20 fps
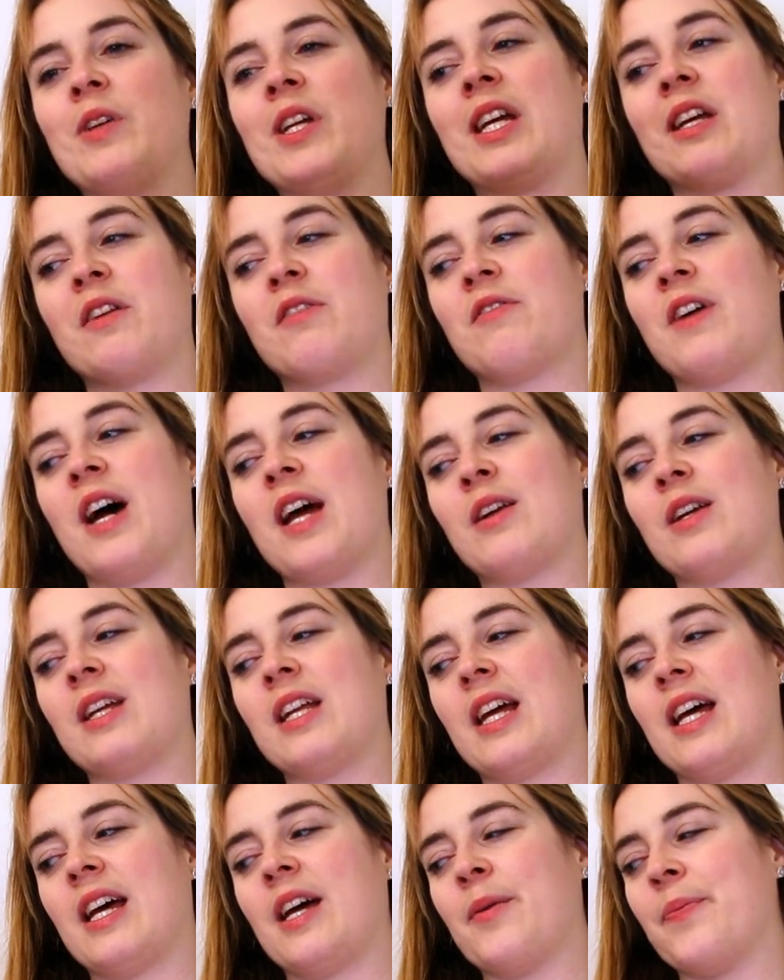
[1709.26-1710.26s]
can find
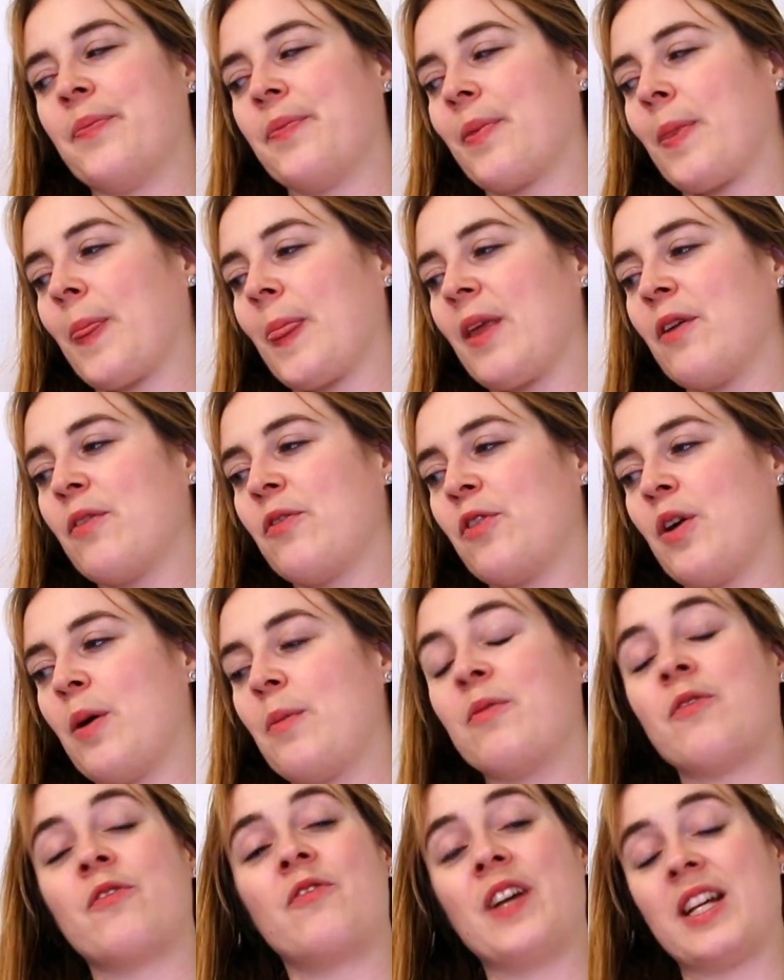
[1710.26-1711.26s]

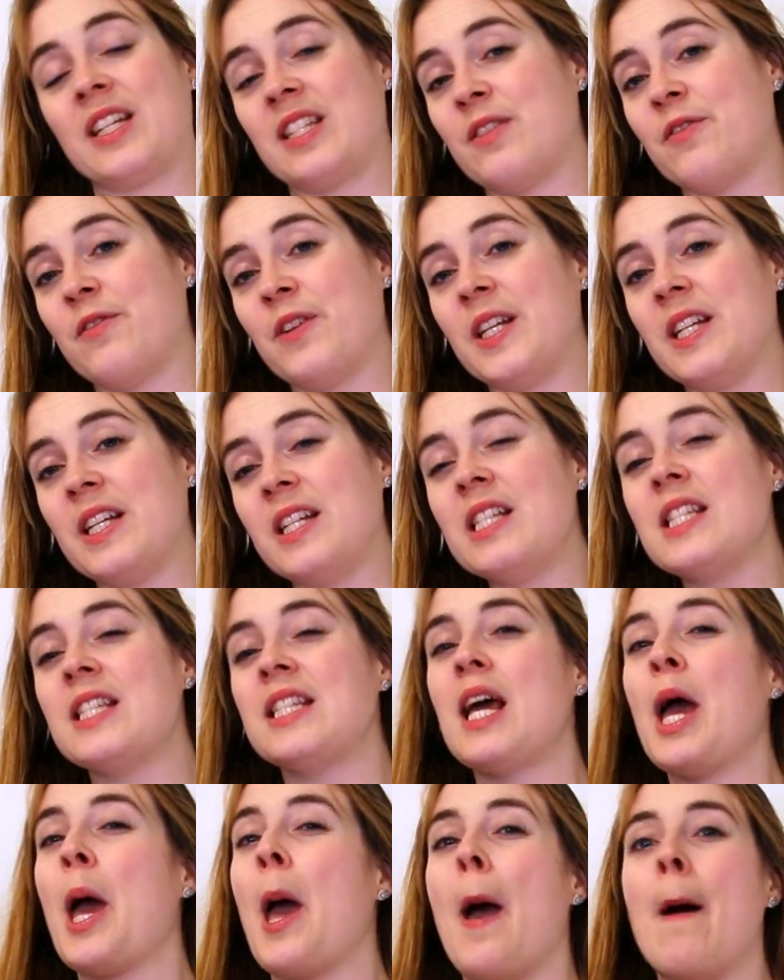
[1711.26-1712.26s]
from Vixn Fitness,
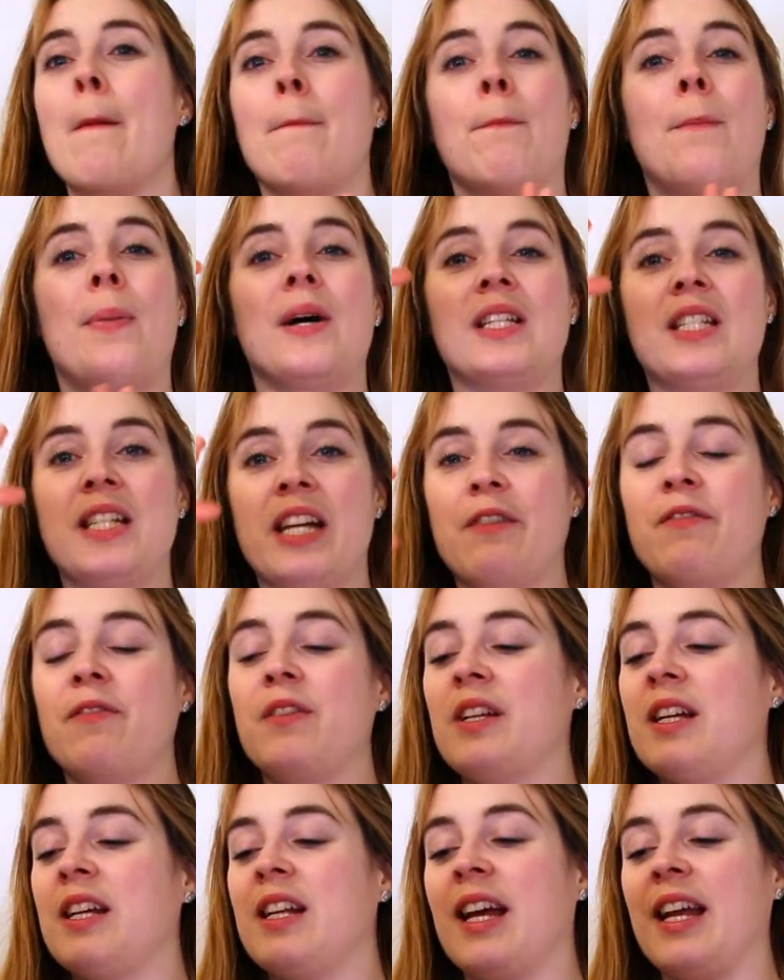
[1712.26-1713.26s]
but
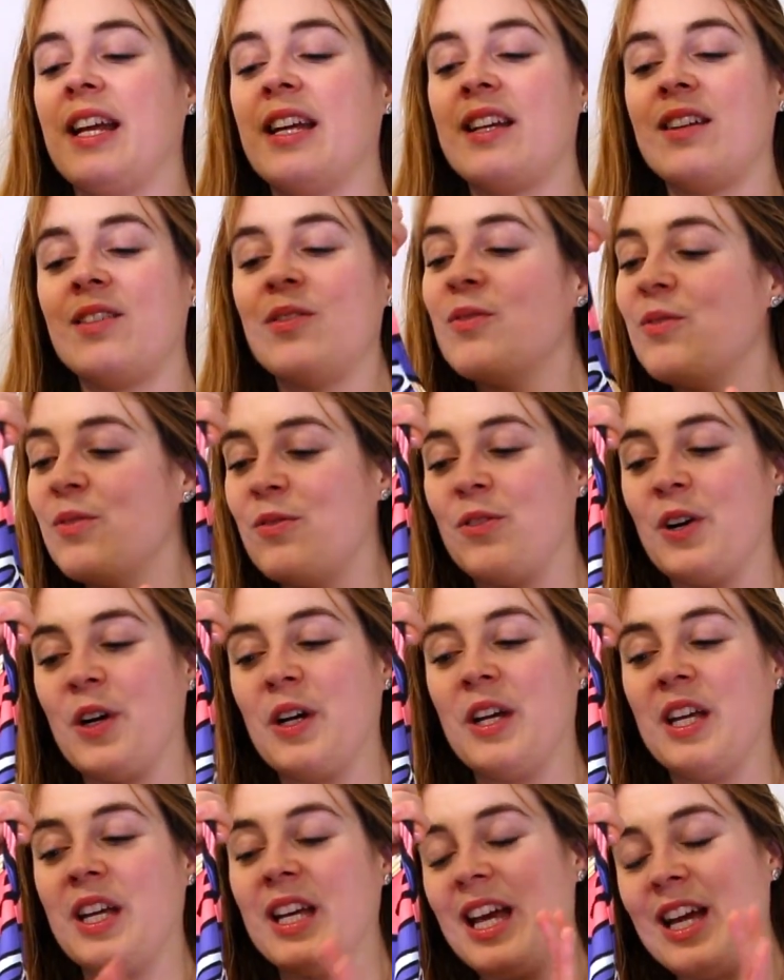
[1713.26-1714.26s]
definitely like
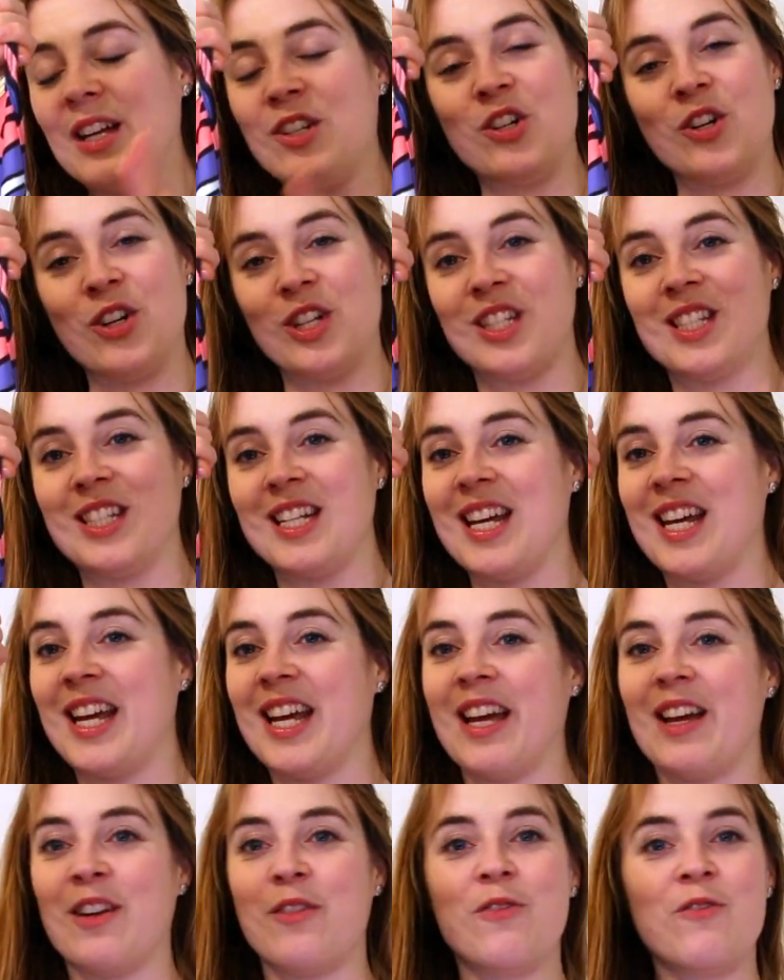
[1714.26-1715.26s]
very
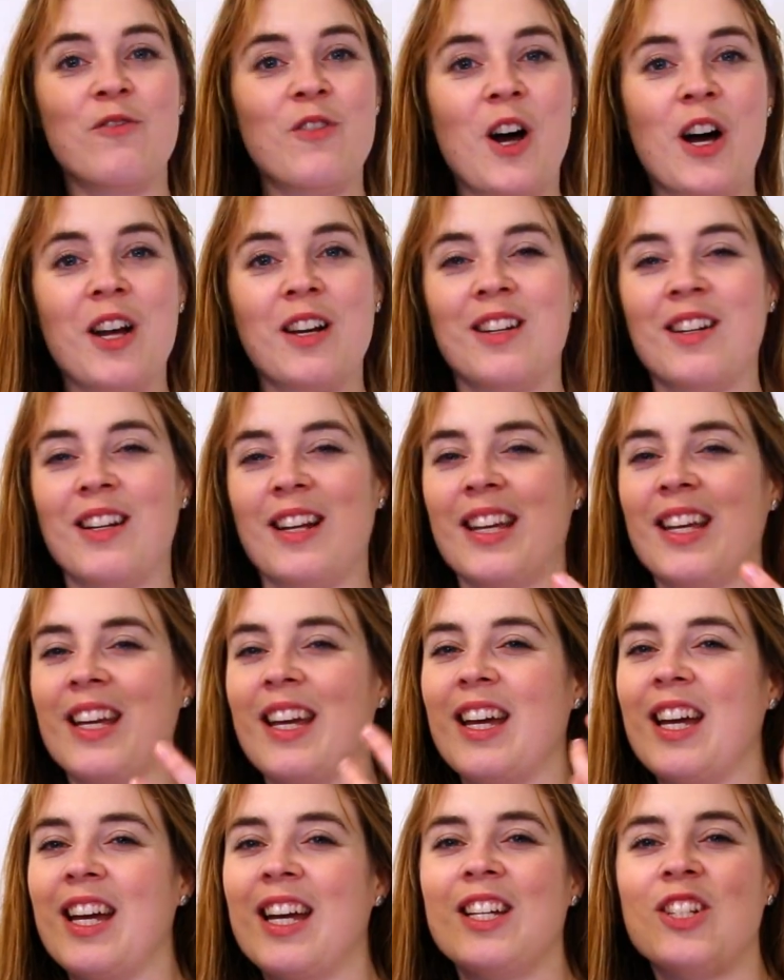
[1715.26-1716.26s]
interesting and fun and
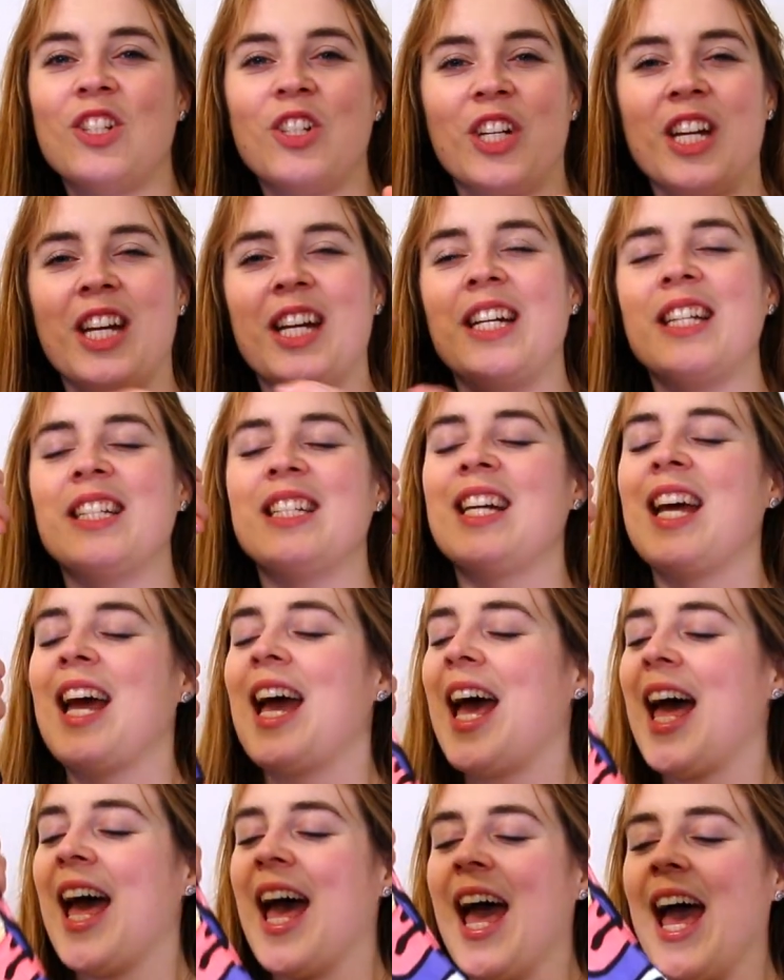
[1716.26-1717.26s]
like intricate.
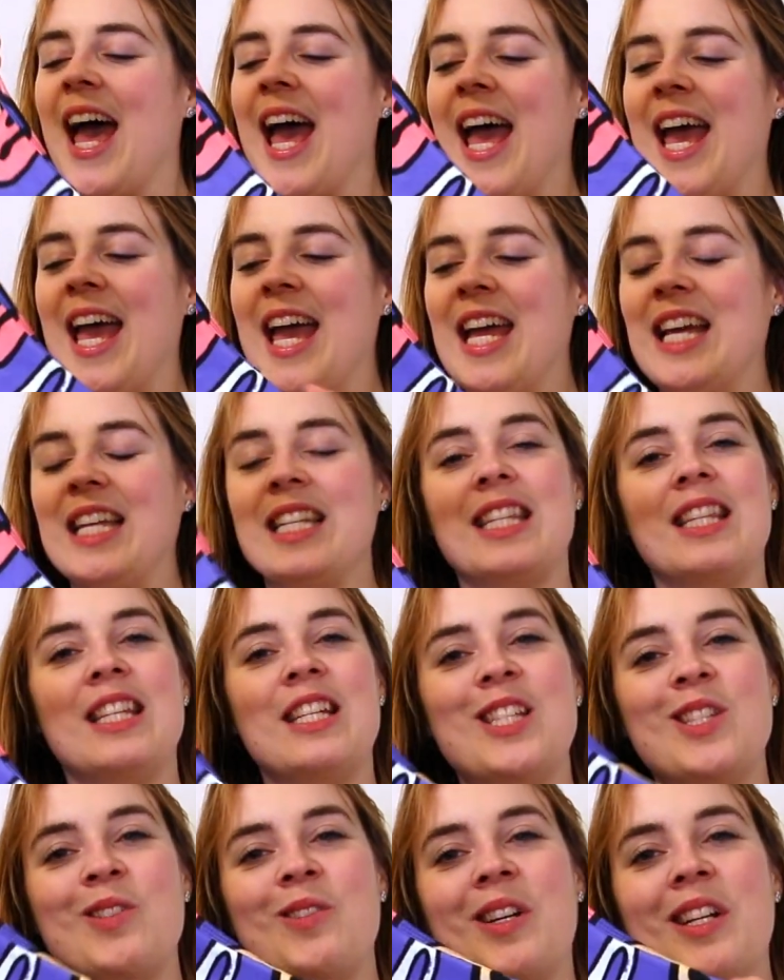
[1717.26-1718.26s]
And
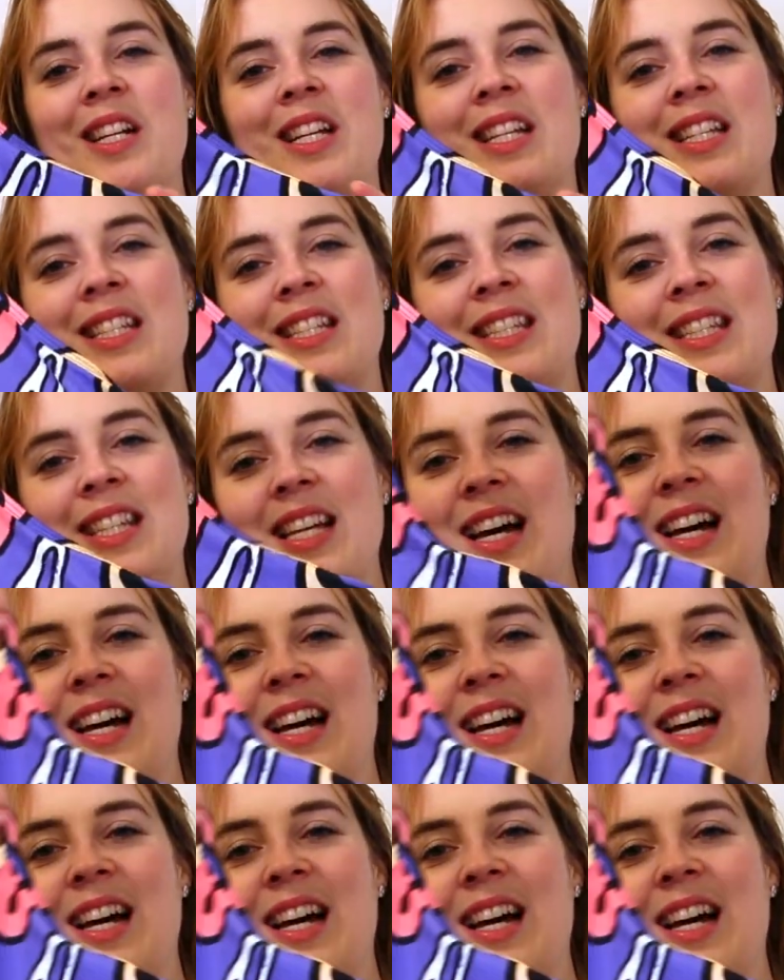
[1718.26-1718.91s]
this one is